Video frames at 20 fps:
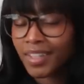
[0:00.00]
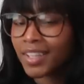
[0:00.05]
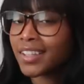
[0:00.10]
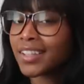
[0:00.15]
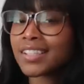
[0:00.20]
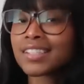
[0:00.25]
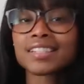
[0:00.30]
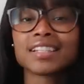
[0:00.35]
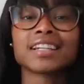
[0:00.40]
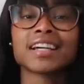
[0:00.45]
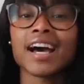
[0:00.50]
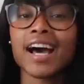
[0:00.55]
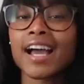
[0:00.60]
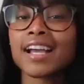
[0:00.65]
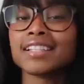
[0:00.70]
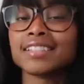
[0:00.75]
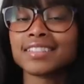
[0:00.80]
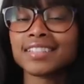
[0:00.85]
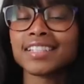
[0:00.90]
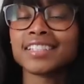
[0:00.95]
listen
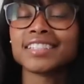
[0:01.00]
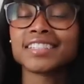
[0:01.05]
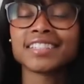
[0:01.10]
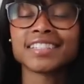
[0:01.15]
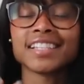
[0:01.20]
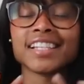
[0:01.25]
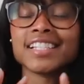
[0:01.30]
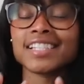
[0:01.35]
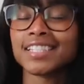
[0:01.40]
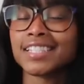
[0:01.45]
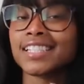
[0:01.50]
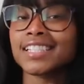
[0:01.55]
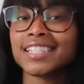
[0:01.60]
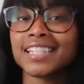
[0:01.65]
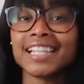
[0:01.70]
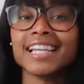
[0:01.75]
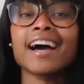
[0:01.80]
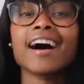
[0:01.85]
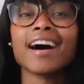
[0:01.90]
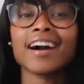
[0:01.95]
guys, this is
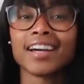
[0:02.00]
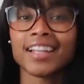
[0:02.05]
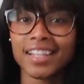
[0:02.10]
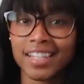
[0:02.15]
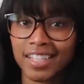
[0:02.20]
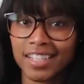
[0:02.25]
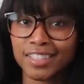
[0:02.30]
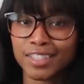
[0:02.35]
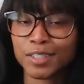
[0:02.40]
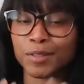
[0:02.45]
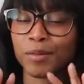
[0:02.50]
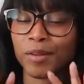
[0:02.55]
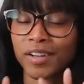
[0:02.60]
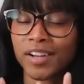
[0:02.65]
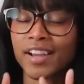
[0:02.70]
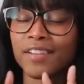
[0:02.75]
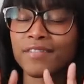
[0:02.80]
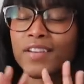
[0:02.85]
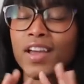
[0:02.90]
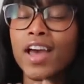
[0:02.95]
the ugliest sweater
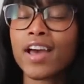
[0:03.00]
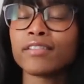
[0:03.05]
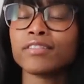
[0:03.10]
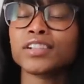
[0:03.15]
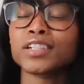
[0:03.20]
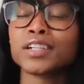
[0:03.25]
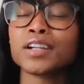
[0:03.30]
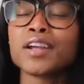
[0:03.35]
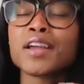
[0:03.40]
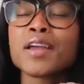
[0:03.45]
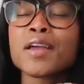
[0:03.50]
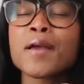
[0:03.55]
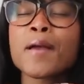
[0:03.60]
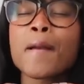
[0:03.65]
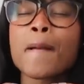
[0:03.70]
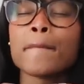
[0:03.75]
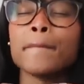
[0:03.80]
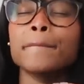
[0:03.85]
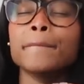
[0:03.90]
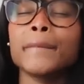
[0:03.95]
I've ever
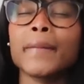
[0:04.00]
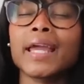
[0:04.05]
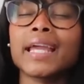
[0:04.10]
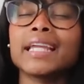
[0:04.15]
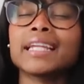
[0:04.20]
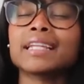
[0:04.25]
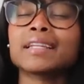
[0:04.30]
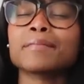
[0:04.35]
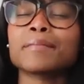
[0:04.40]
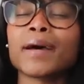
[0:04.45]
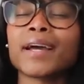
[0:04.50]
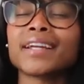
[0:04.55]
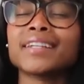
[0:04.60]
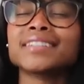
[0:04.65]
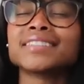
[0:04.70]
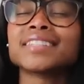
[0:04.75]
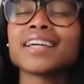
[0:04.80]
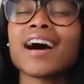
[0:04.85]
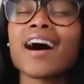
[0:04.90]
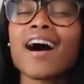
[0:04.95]
made in my
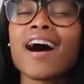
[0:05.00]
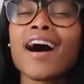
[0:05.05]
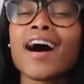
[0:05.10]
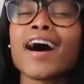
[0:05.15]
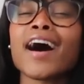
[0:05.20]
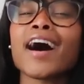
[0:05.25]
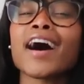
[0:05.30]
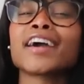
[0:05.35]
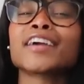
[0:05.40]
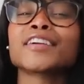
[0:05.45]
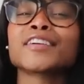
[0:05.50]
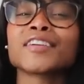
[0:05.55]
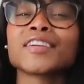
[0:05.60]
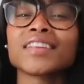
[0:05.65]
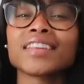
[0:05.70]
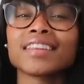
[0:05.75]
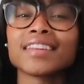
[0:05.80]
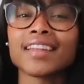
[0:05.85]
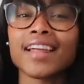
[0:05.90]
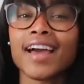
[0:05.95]

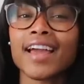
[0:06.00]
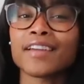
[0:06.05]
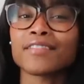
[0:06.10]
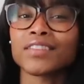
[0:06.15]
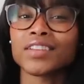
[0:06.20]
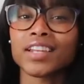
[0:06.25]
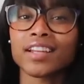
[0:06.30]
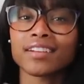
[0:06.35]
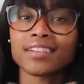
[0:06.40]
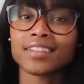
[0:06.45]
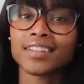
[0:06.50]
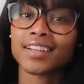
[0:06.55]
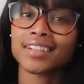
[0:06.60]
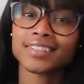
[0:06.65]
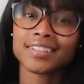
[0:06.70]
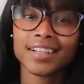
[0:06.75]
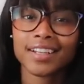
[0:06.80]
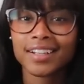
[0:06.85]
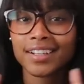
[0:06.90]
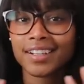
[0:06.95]
entire life. And they were like,
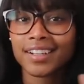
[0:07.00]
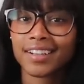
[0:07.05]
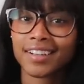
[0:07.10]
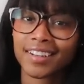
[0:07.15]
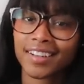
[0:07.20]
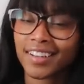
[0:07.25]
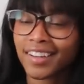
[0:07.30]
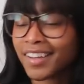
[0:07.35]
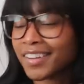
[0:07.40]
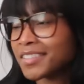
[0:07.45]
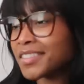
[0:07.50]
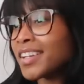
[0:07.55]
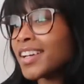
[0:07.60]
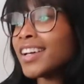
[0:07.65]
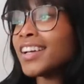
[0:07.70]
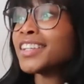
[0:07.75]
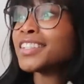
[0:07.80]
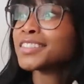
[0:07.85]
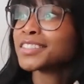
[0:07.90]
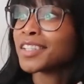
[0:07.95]
no.
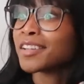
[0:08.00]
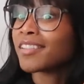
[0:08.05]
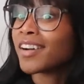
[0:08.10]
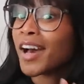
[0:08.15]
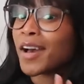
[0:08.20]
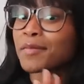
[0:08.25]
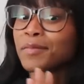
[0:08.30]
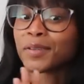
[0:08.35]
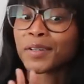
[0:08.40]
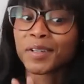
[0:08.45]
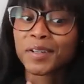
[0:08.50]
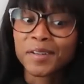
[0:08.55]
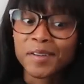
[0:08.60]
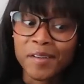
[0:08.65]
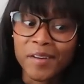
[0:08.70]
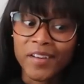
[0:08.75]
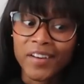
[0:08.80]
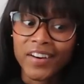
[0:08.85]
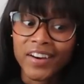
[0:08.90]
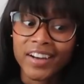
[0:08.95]
So I put it
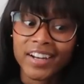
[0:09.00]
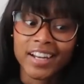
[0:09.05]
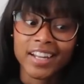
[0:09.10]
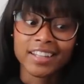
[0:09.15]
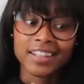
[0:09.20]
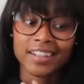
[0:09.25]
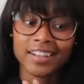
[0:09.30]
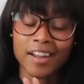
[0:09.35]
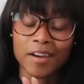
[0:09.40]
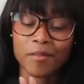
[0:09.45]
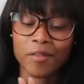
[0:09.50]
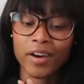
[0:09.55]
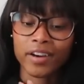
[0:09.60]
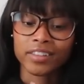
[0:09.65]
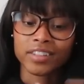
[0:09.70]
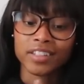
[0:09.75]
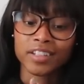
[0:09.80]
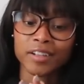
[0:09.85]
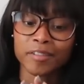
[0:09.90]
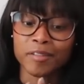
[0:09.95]
on, and then I
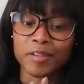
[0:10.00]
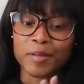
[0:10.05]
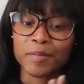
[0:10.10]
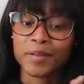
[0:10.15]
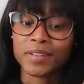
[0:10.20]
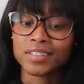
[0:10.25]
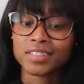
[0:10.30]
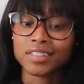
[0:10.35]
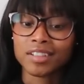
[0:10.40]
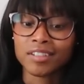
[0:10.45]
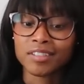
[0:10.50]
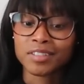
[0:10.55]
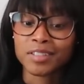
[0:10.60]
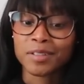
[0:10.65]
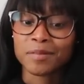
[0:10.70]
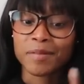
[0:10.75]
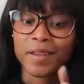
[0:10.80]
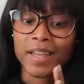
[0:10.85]
walked in their room and showed them,